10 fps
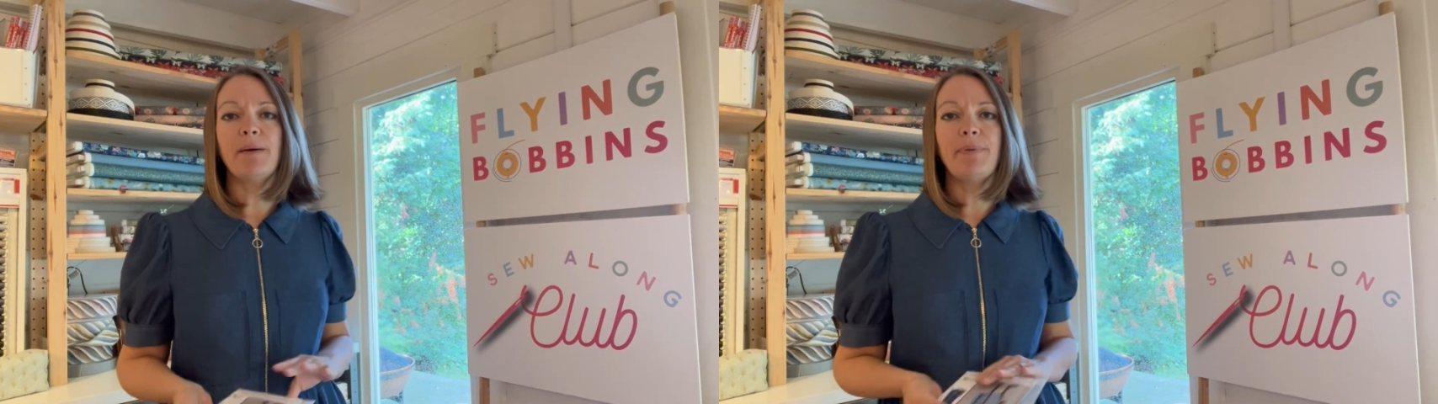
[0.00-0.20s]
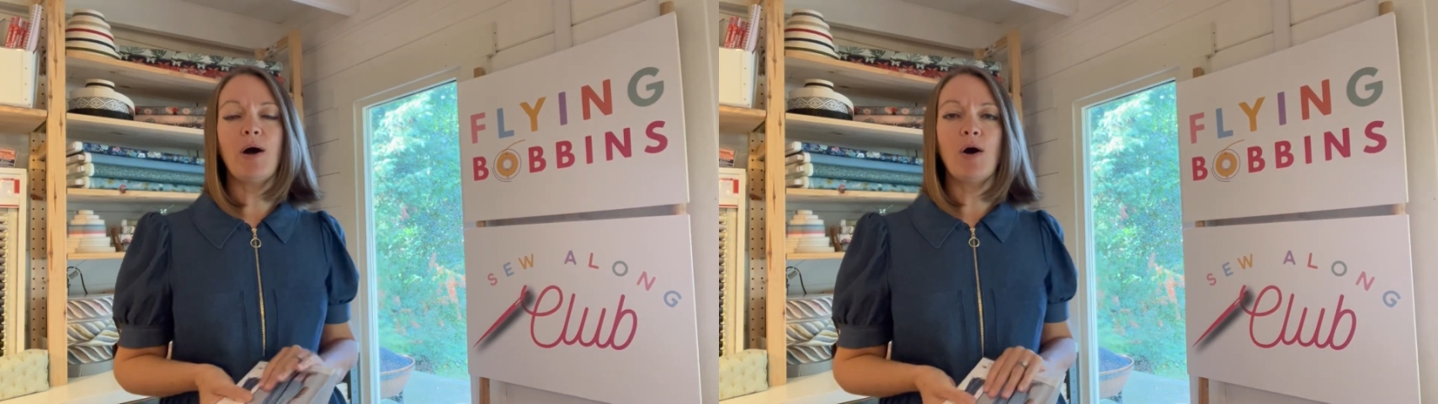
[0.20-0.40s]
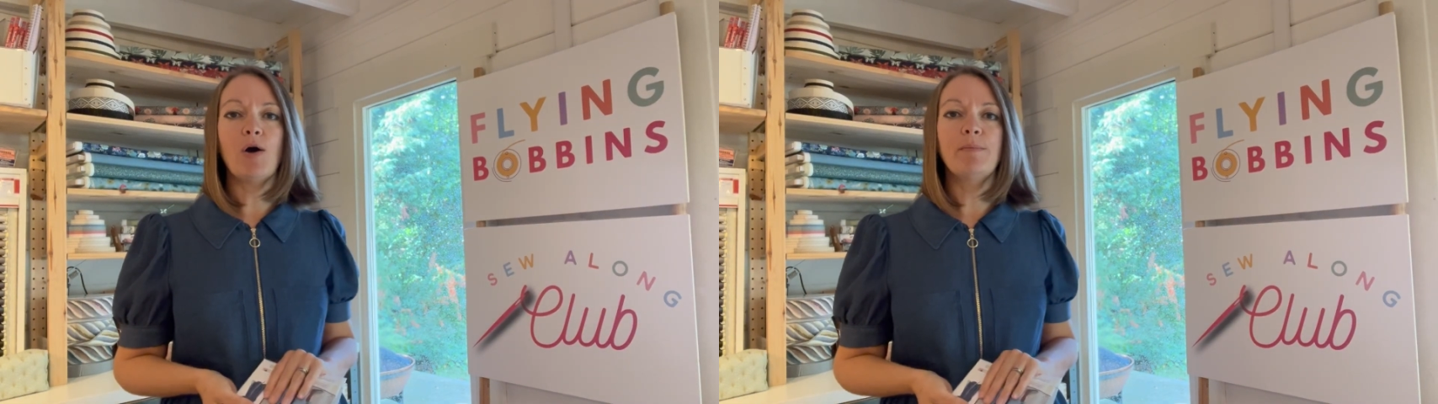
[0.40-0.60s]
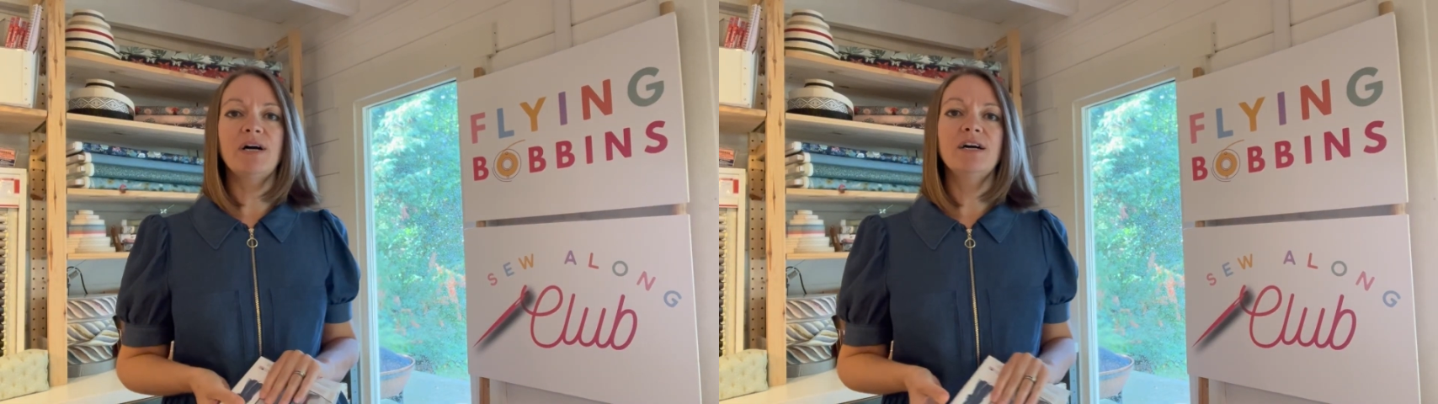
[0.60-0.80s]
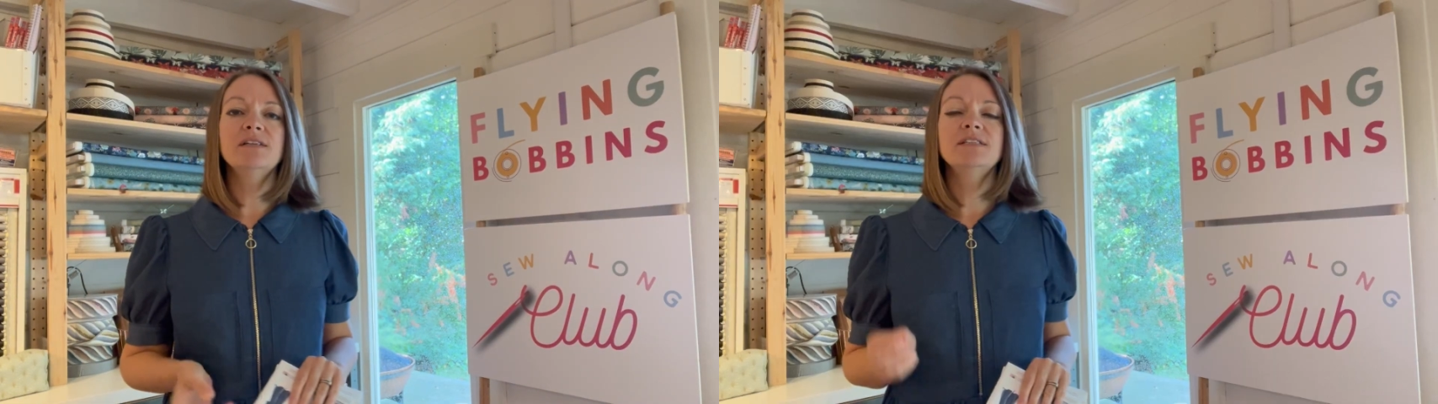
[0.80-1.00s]

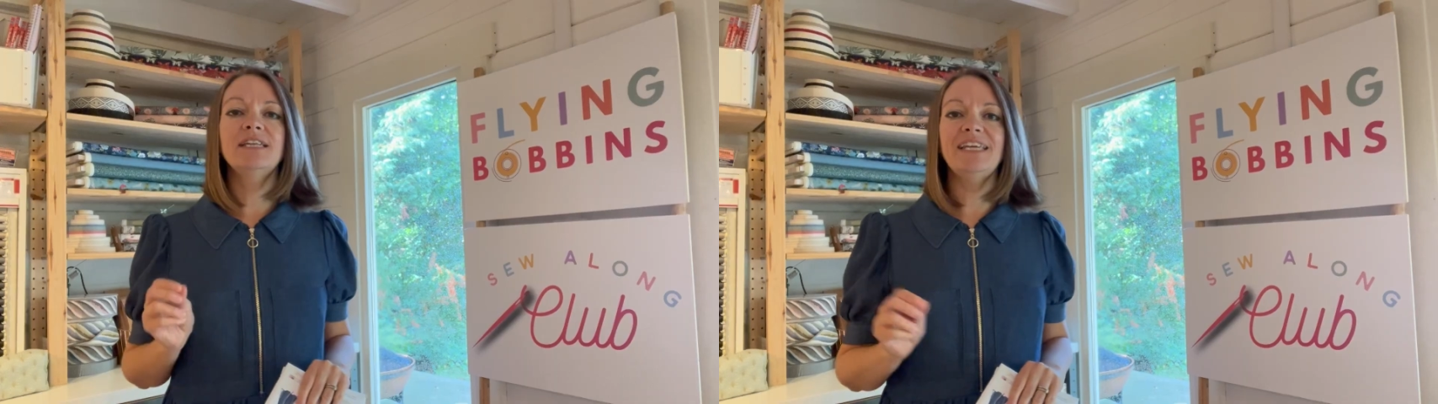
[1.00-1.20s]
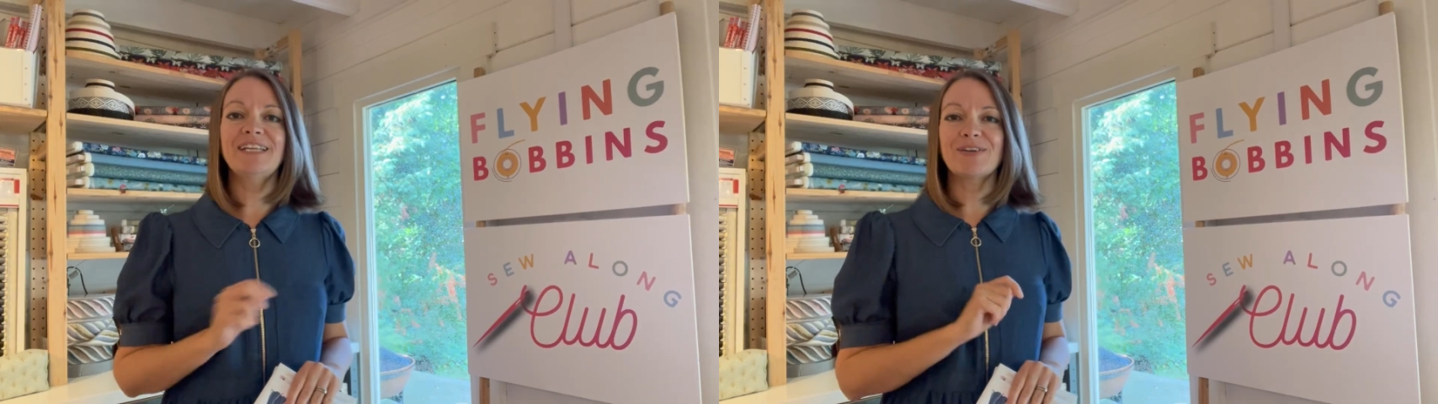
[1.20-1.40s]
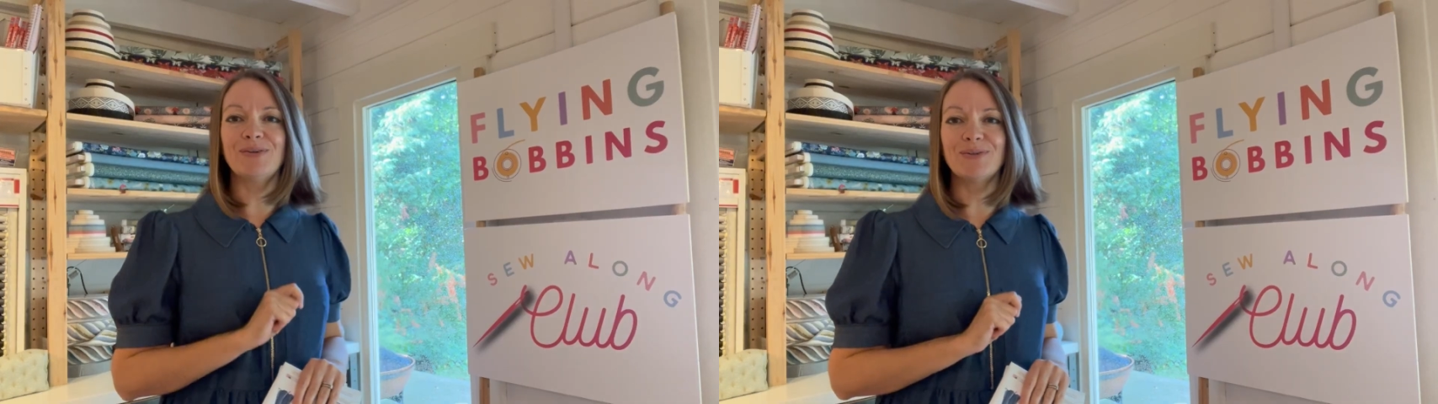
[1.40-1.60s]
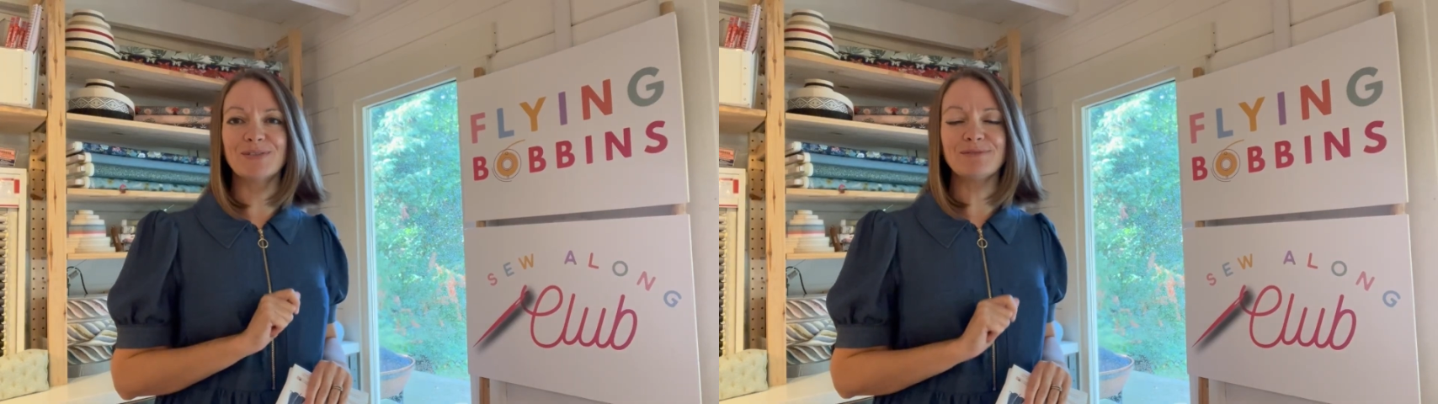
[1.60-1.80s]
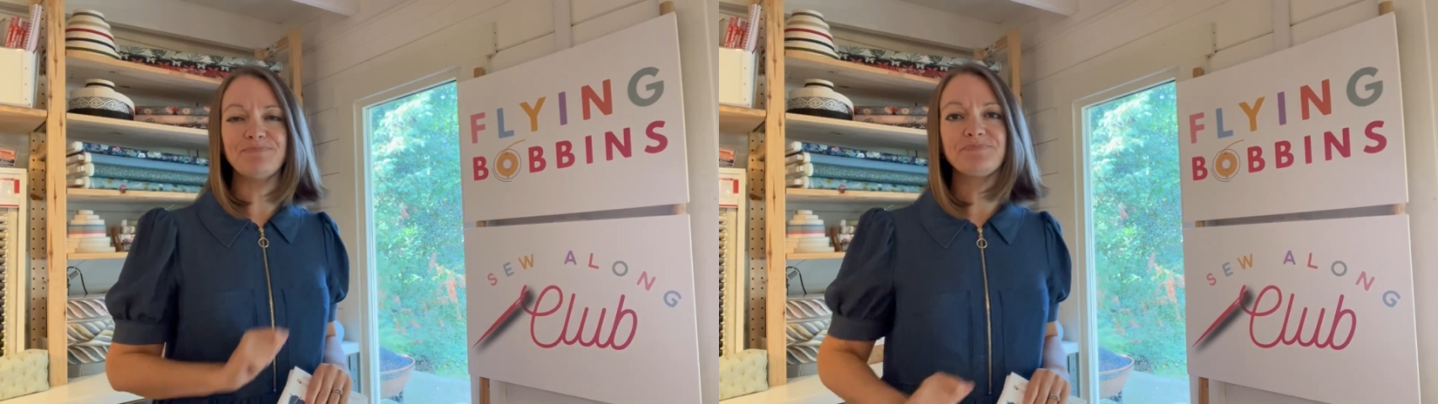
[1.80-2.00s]
Palmer needle cord.